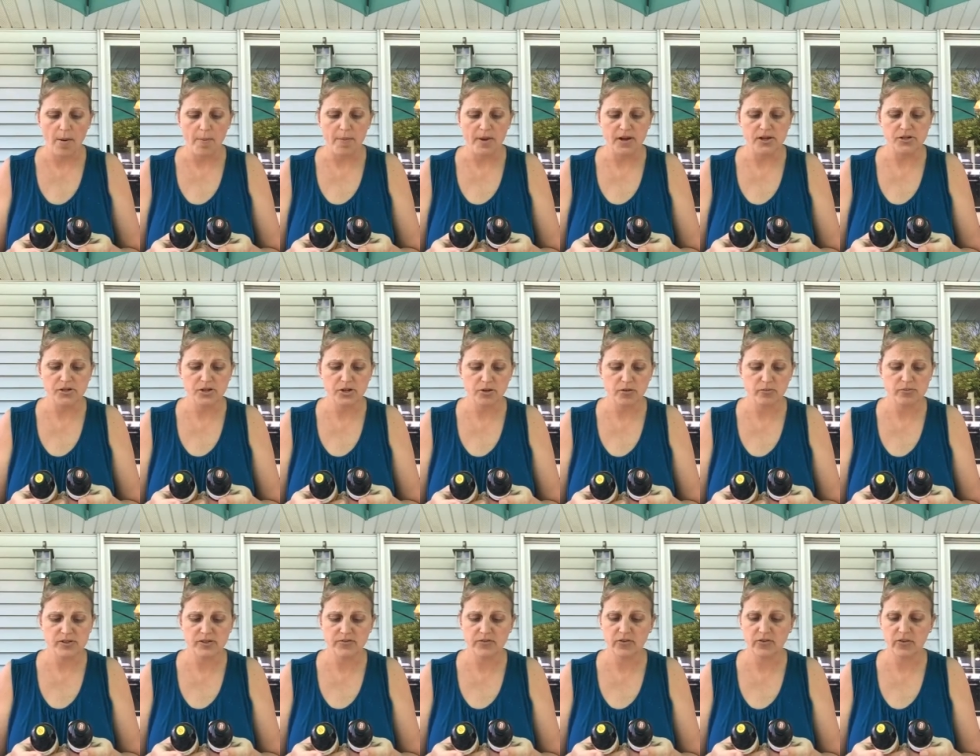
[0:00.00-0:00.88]
in
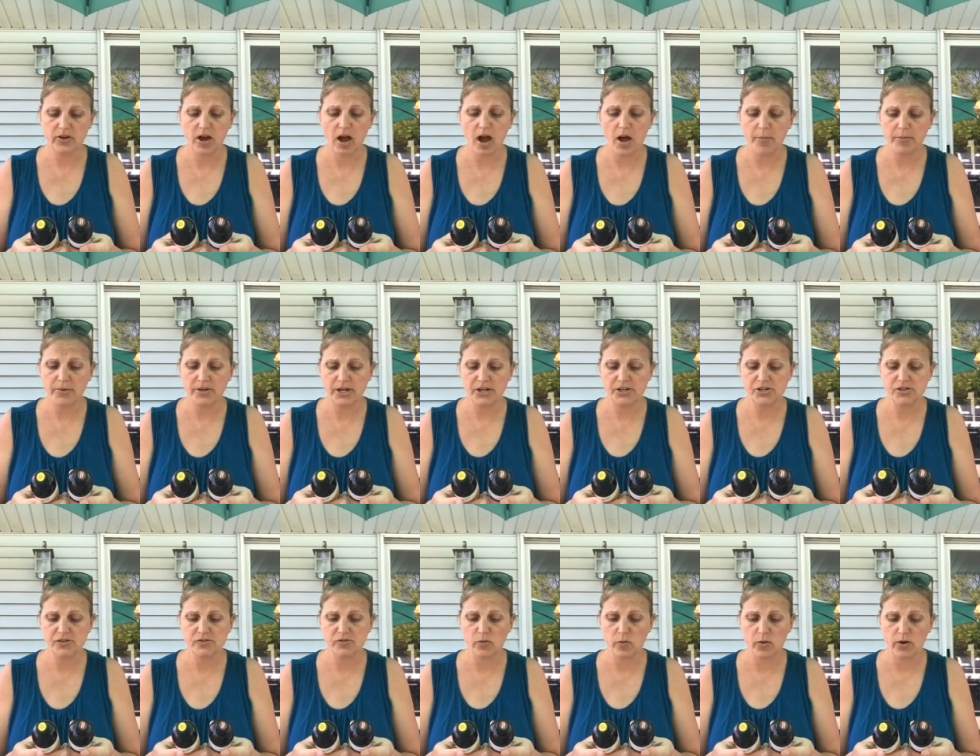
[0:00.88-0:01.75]
terms of the
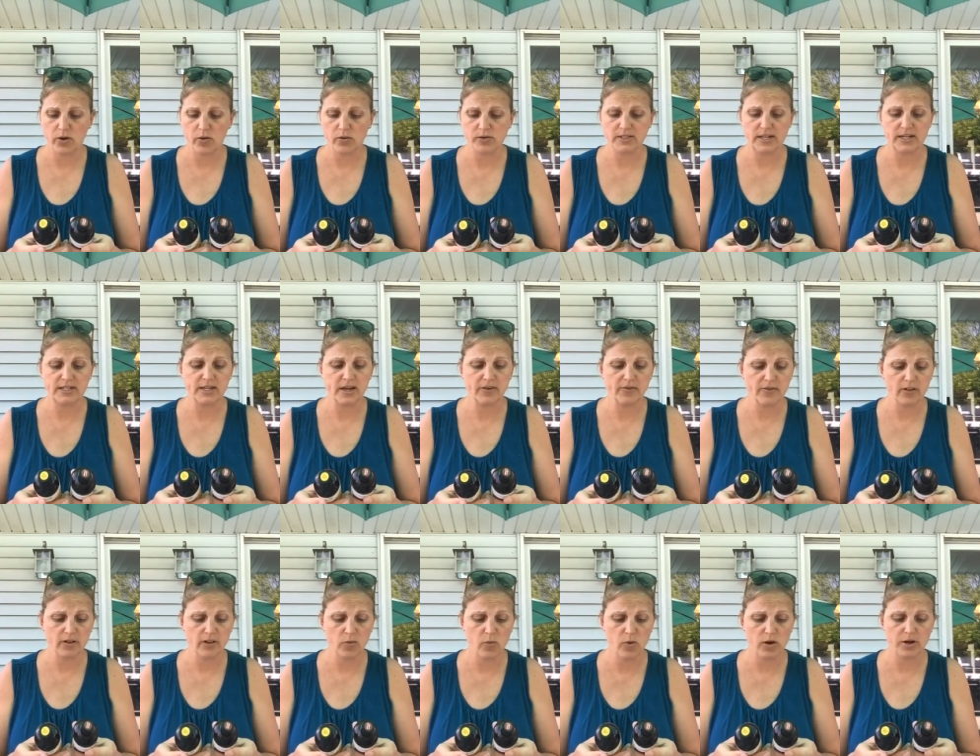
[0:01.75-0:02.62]
combinations of oils, I
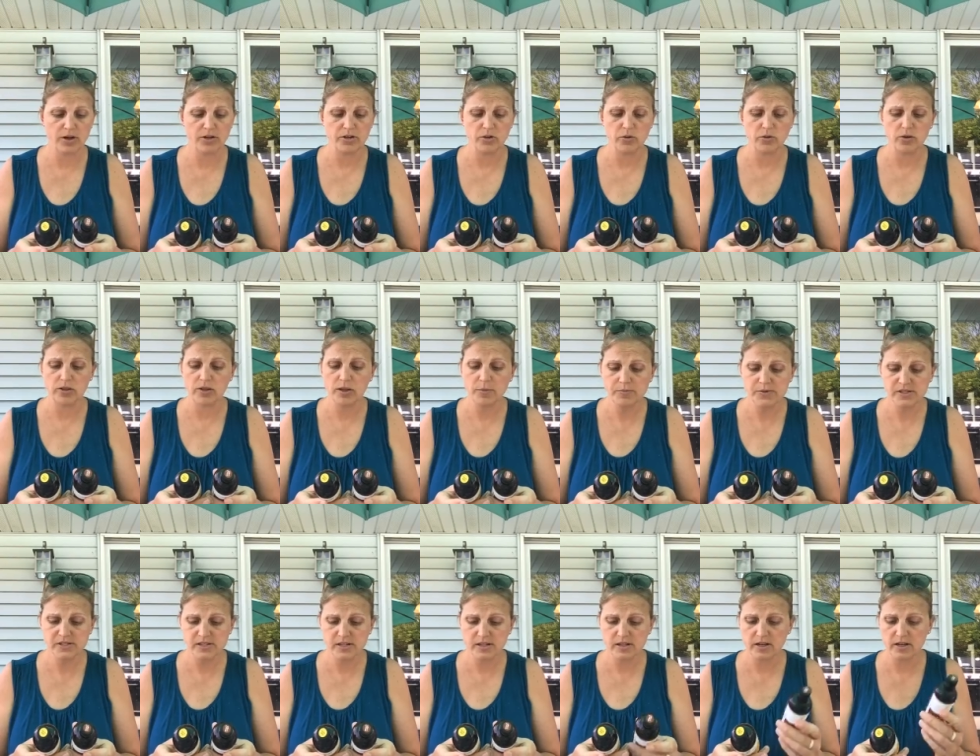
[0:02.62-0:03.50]
definitely wanted
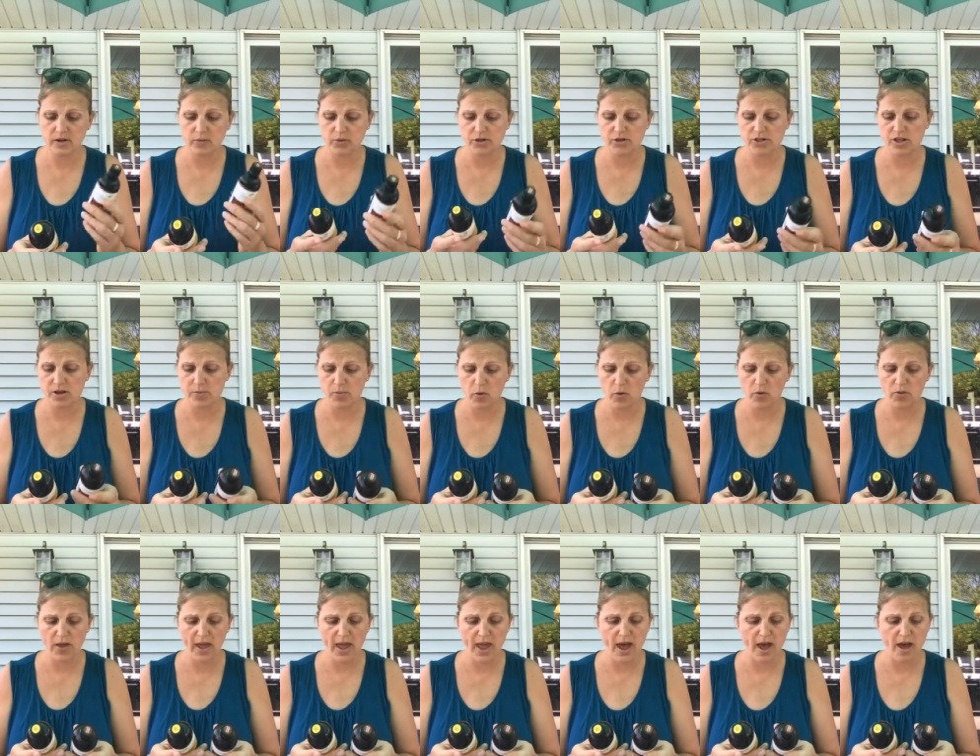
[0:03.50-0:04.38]
eucalyptus in there, which they
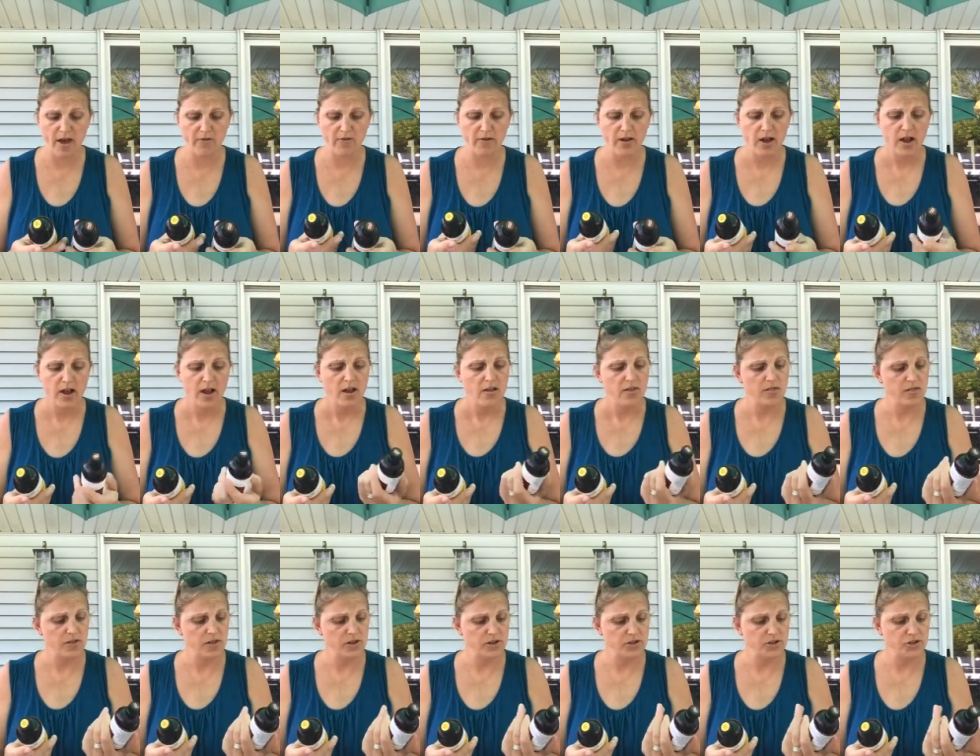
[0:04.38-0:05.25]
both have.
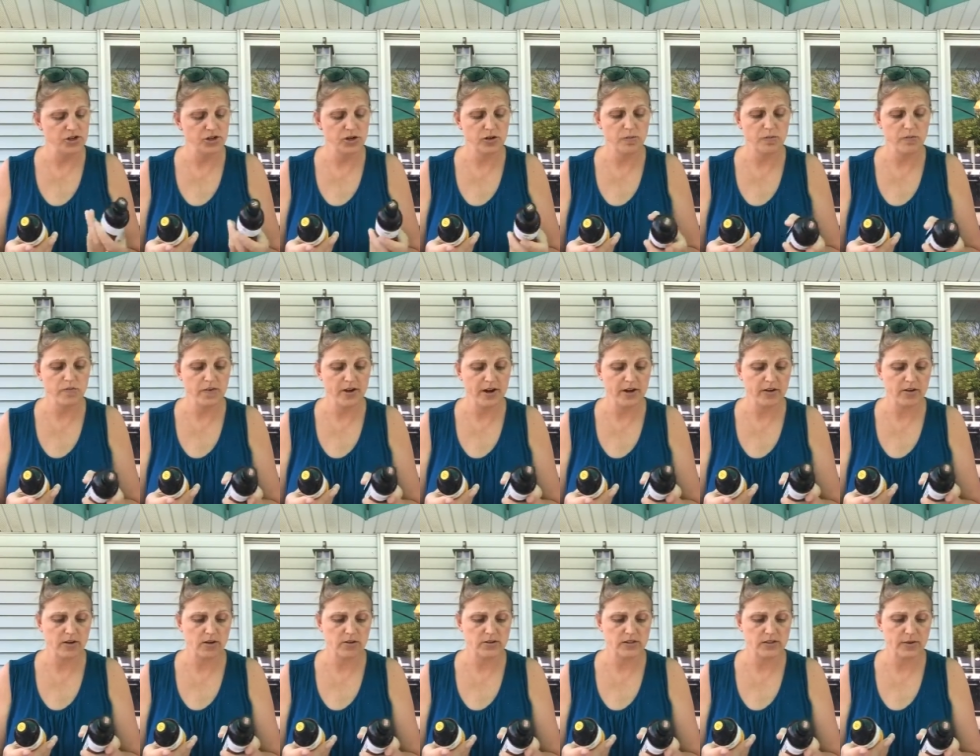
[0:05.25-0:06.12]
The germ
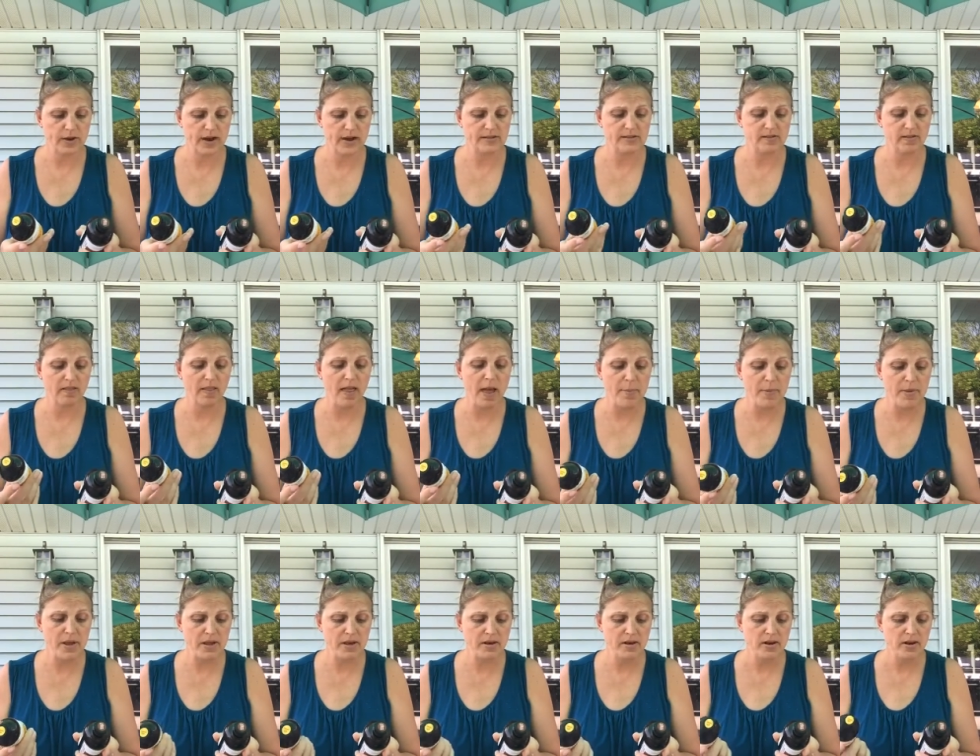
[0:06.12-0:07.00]
fighter also has
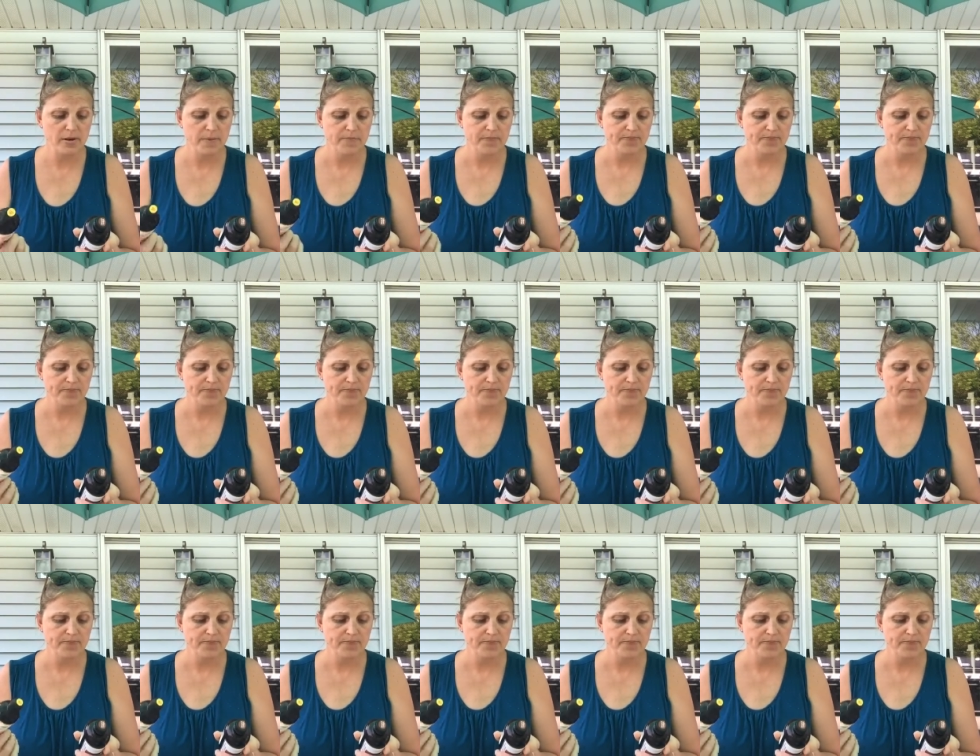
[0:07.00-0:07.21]
lemon,